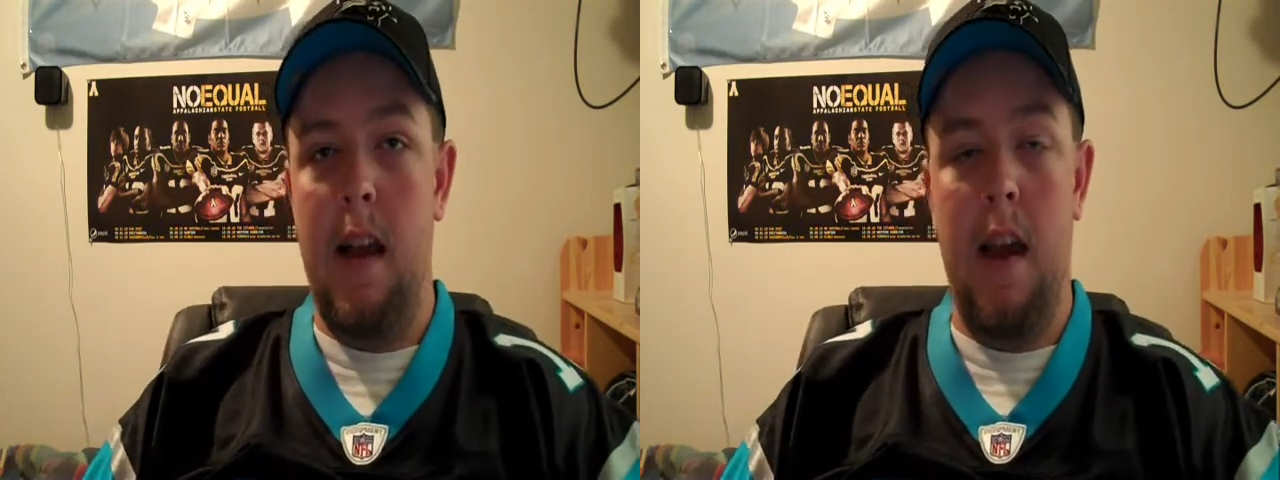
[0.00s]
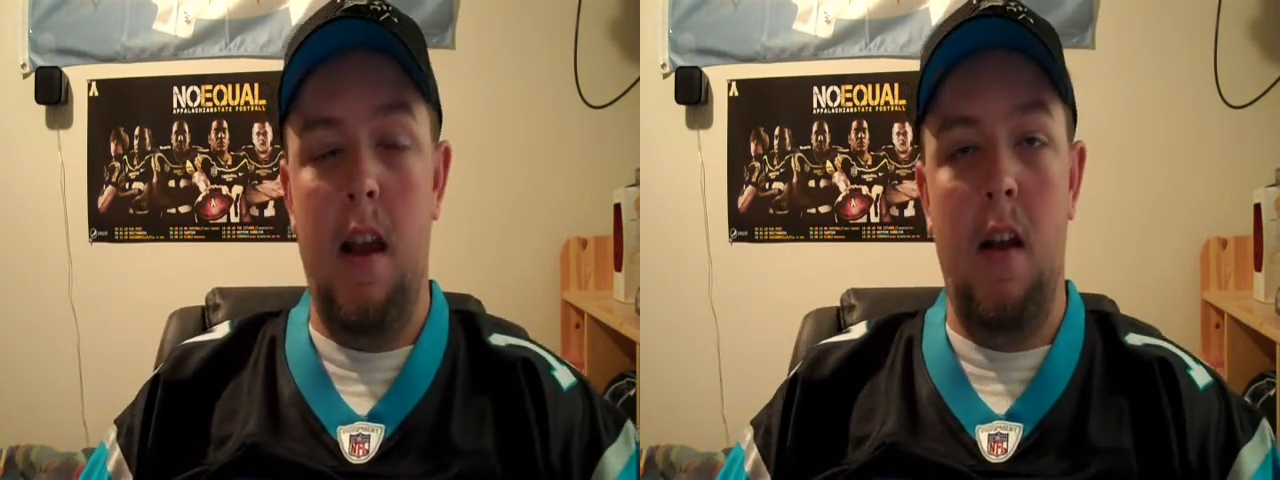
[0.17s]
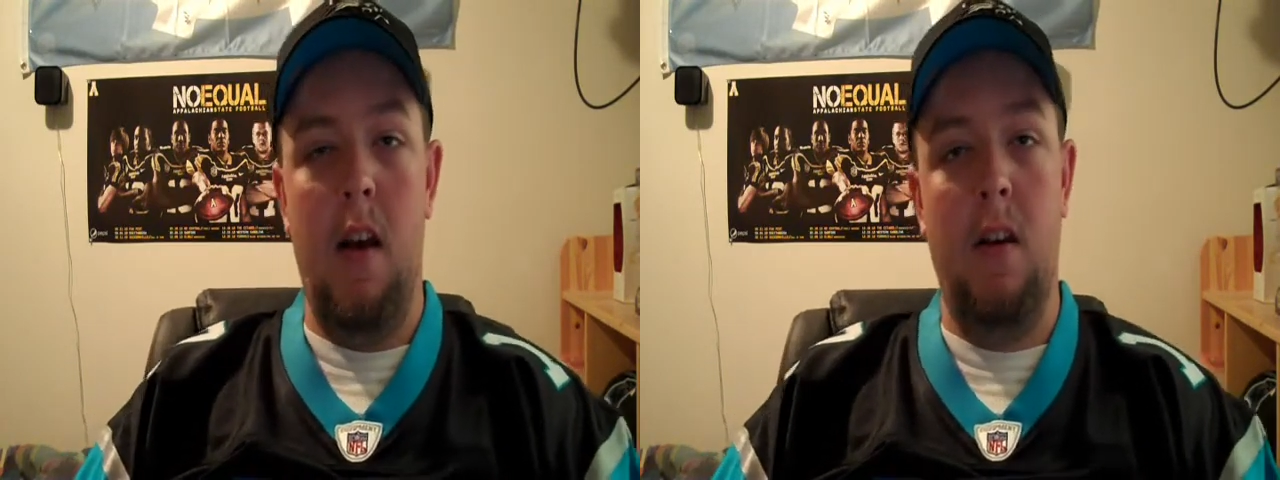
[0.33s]

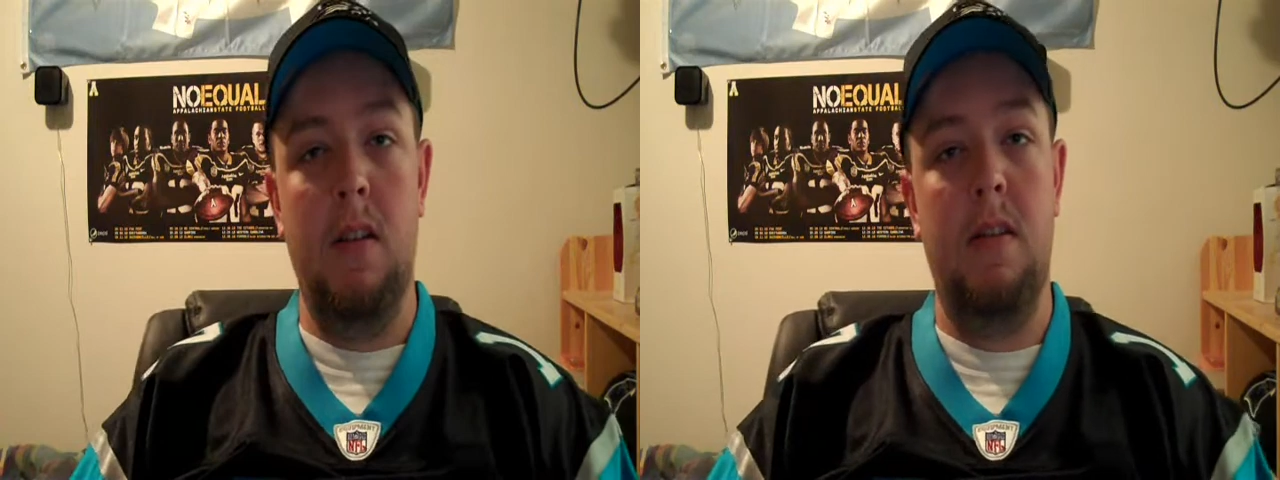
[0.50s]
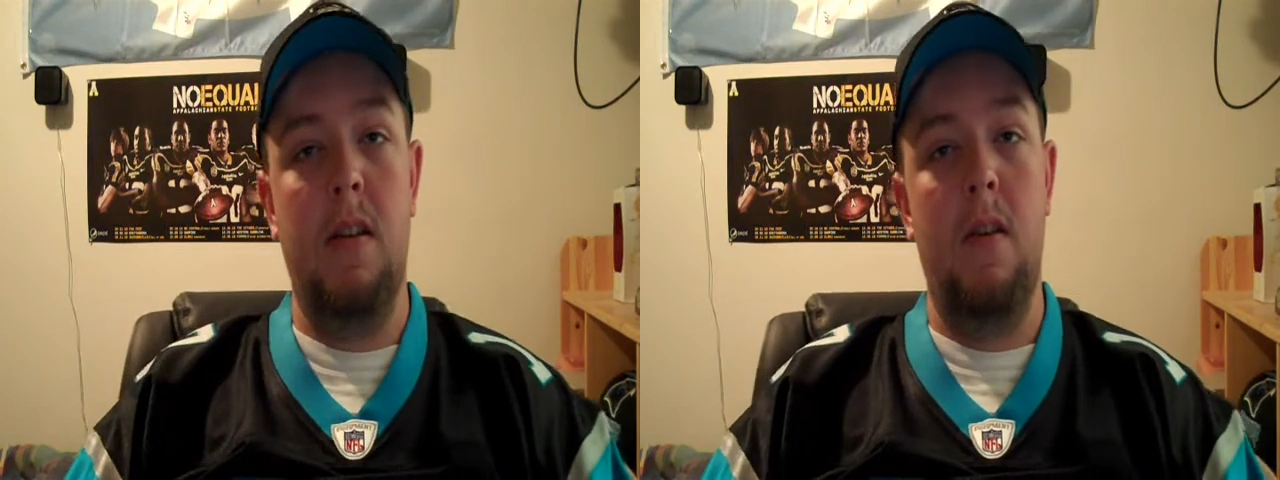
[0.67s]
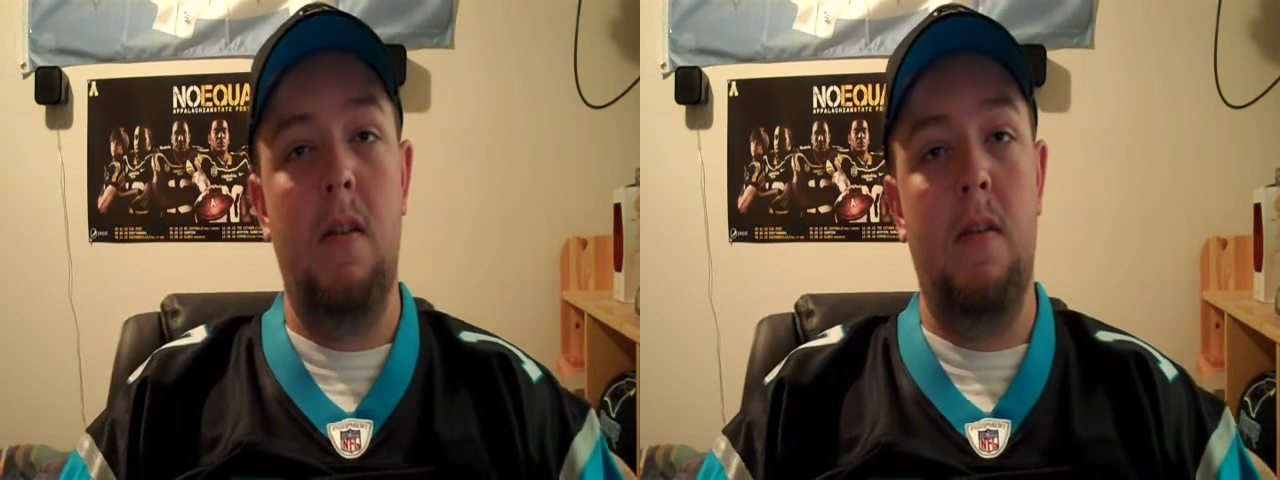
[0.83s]
And
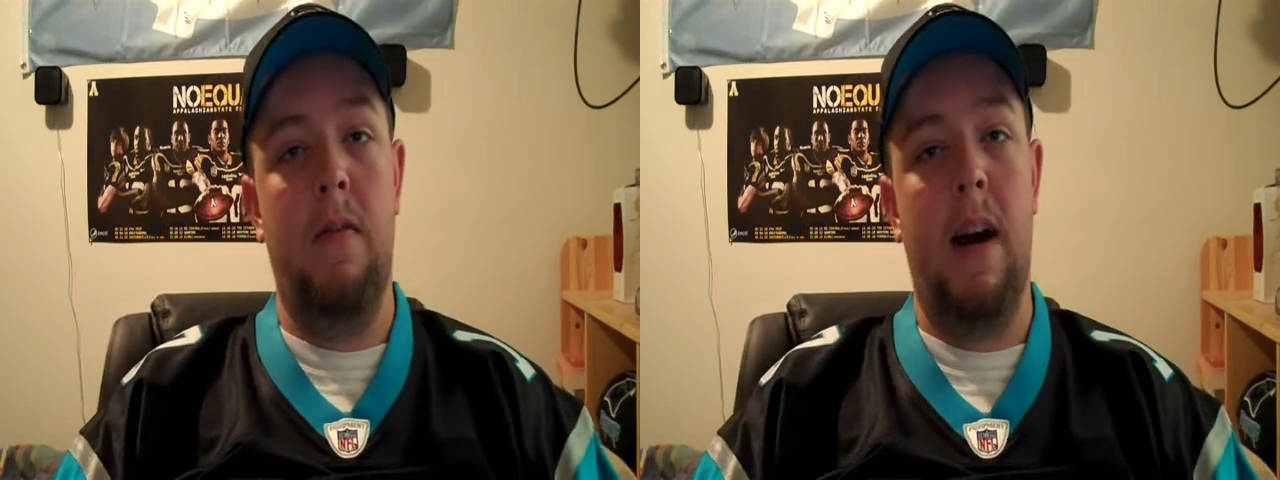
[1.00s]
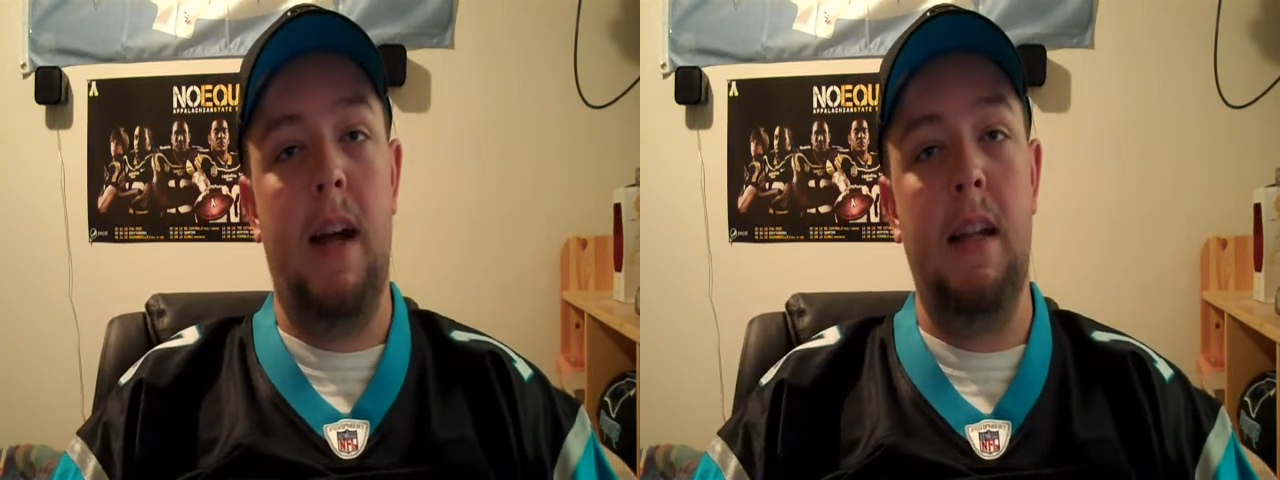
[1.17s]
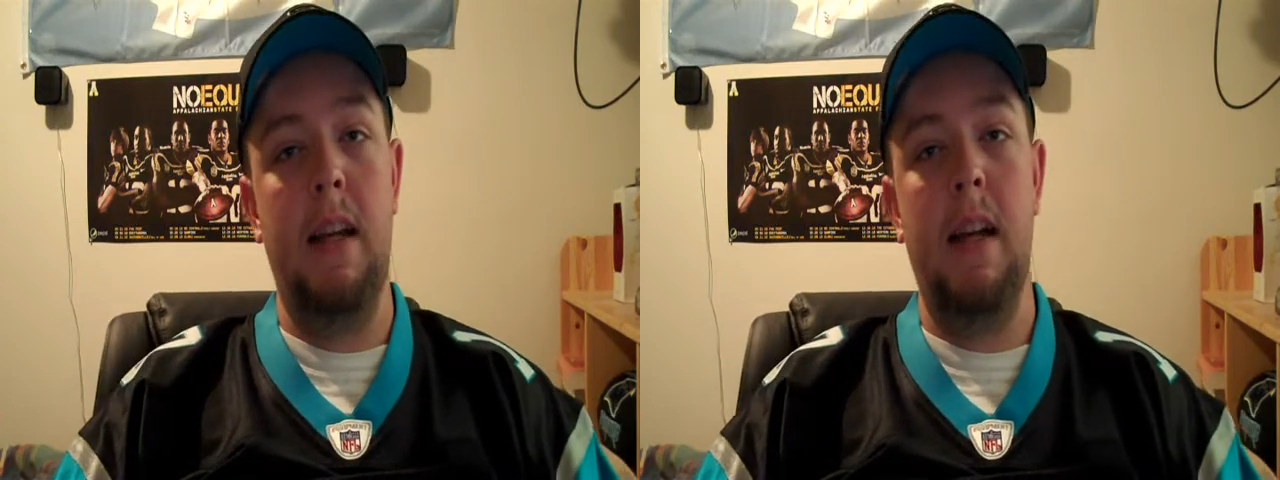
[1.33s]
also,
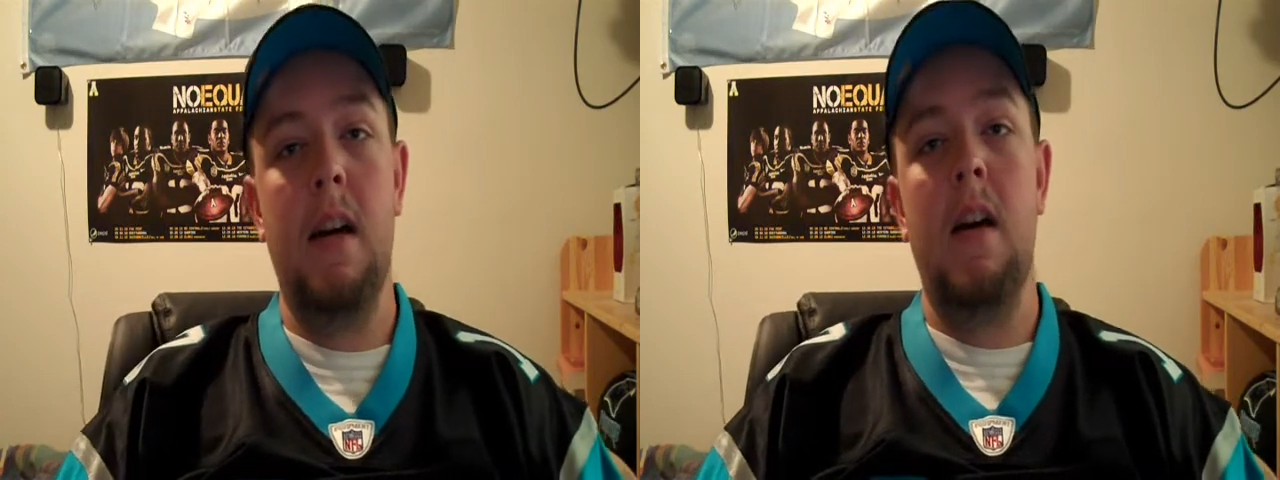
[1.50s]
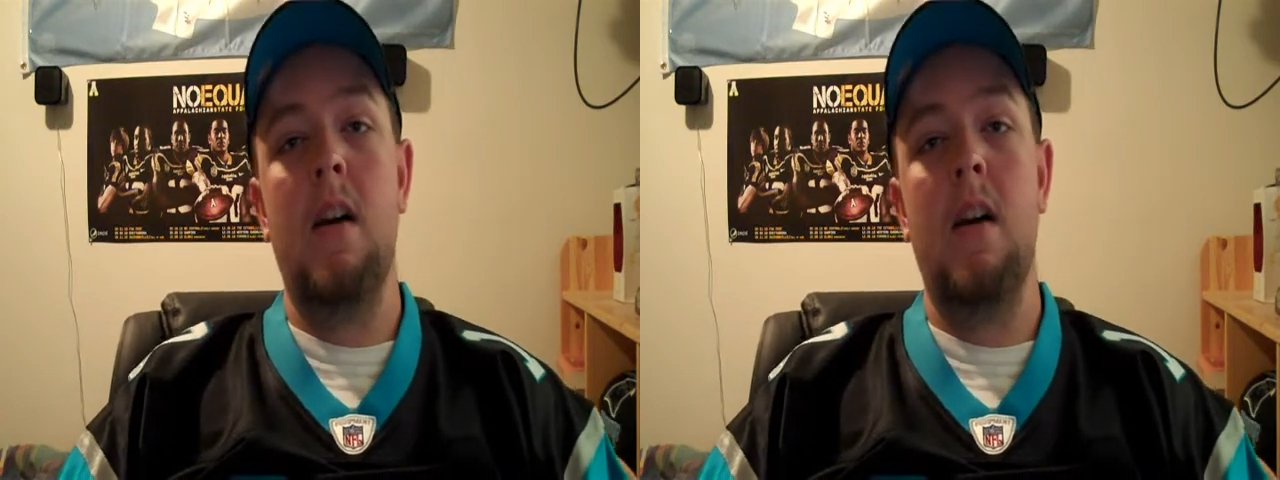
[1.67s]
finally,